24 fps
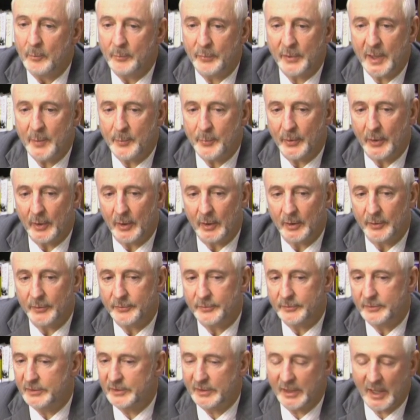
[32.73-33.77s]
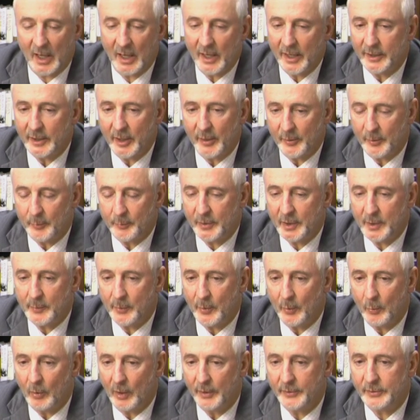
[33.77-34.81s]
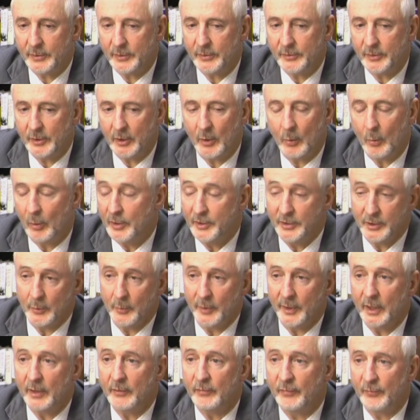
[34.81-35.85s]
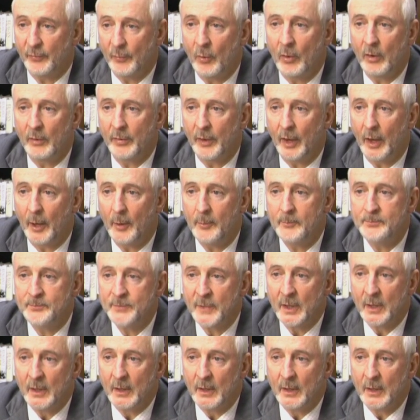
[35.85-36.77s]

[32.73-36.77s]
people telling other people what to do or doing it for them.